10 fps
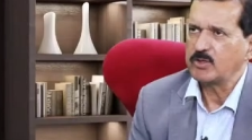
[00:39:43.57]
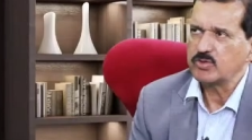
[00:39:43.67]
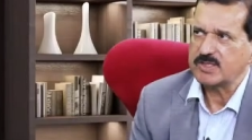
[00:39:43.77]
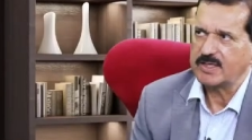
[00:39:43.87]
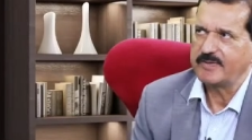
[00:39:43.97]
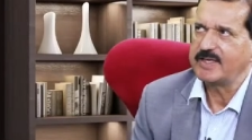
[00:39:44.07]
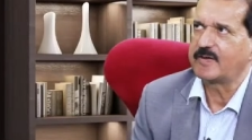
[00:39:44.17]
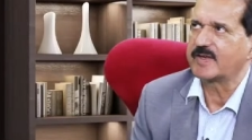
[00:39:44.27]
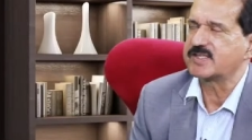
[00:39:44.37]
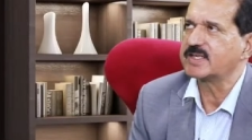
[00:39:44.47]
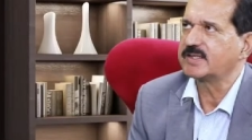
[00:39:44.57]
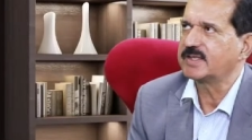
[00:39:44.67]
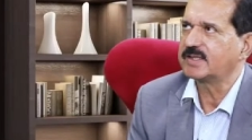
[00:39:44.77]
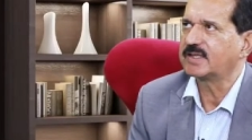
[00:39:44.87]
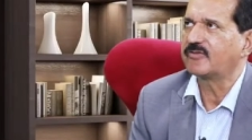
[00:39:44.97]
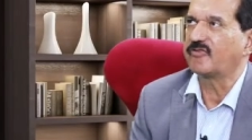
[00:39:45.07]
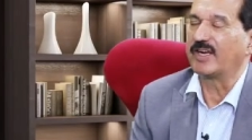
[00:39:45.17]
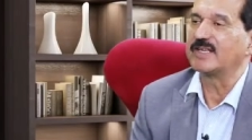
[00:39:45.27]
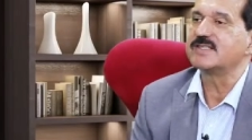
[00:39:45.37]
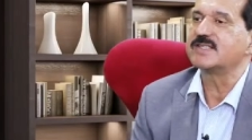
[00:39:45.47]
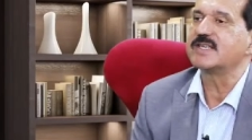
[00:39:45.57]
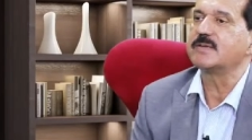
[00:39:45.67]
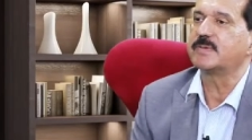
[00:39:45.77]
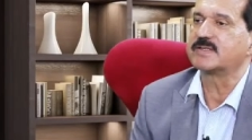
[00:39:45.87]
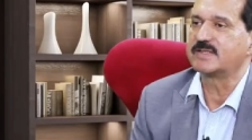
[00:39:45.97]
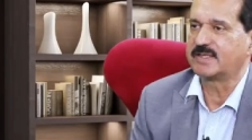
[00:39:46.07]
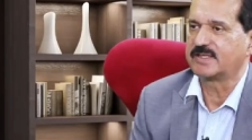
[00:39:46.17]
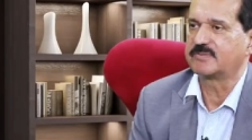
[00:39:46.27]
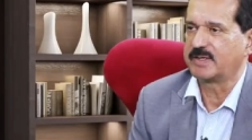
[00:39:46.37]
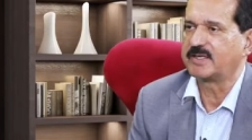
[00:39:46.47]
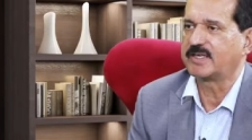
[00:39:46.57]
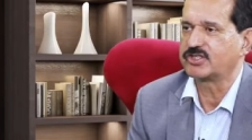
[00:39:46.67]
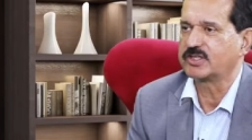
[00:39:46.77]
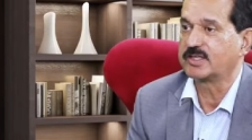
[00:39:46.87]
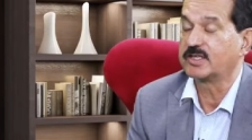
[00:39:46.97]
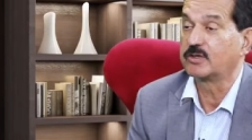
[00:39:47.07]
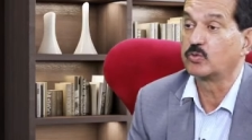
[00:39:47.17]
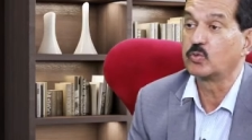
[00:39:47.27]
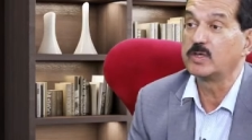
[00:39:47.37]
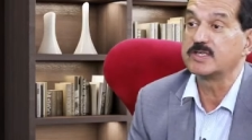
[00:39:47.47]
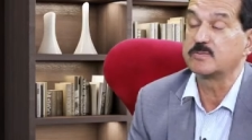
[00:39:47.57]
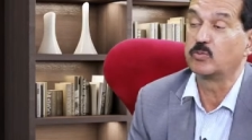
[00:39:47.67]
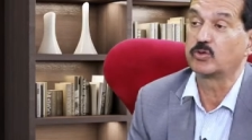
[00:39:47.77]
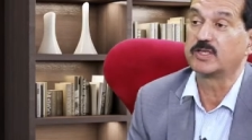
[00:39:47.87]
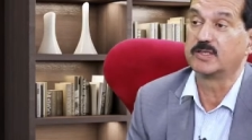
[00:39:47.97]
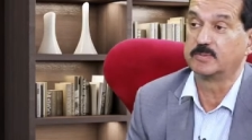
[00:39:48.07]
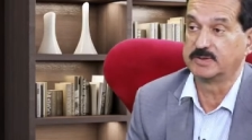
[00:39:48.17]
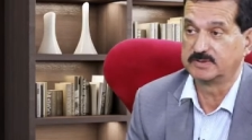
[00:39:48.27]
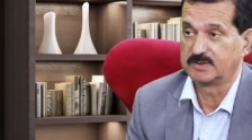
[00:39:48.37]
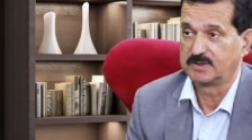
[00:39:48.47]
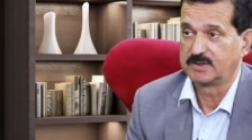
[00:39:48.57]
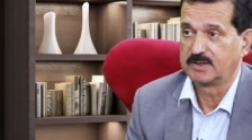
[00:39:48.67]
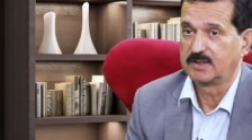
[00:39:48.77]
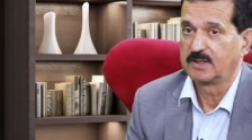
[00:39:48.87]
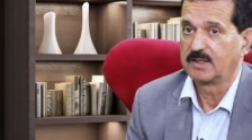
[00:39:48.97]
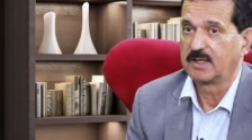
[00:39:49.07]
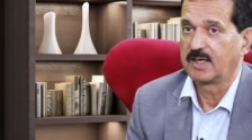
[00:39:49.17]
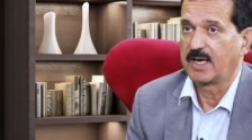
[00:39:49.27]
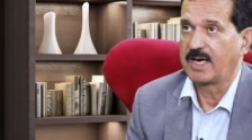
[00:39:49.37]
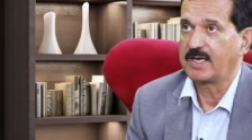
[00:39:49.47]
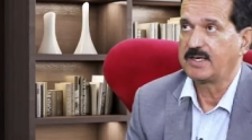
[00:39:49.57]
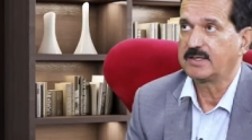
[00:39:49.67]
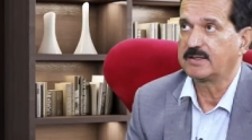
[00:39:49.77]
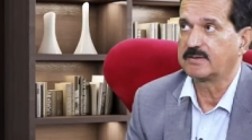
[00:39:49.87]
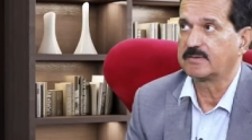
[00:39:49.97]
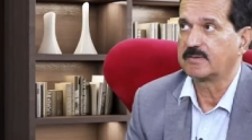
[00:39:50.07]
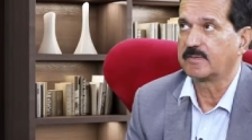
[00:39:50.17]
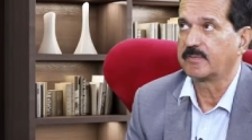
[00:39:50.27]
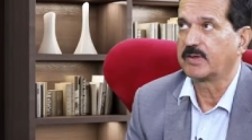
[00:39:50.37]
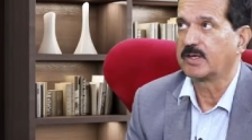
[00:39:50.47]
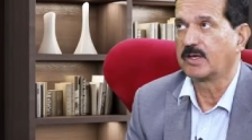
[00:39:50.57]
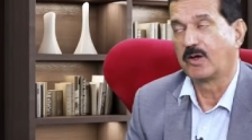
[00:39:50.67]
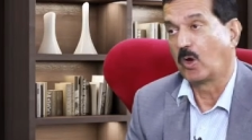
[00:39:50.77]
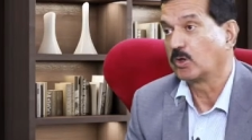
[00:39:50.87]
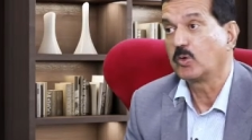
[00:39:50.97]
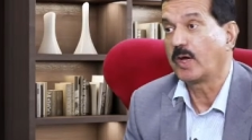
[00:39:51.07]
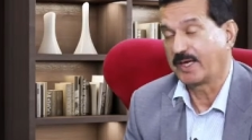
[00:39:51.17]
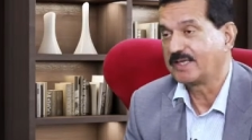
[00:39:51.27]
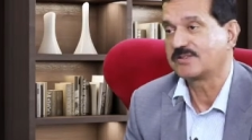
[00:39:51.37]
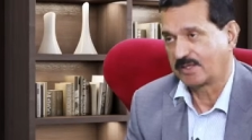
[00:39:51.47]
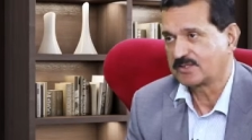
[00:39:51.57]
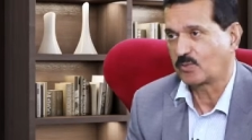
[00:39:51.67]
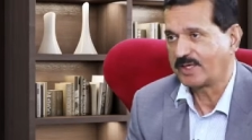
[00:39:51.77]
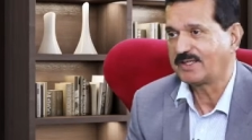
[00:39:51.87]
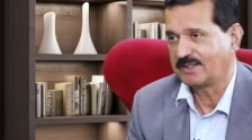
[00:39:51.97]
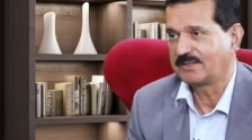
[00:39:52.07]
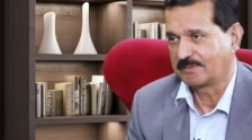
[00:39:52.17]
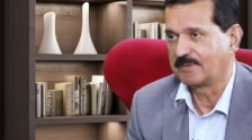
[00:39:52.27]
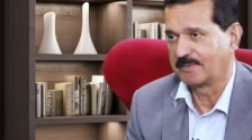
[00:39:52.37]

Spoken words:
you said a very interesting thing that the financing percentage penetration in rural is more than urban. And although it's quite a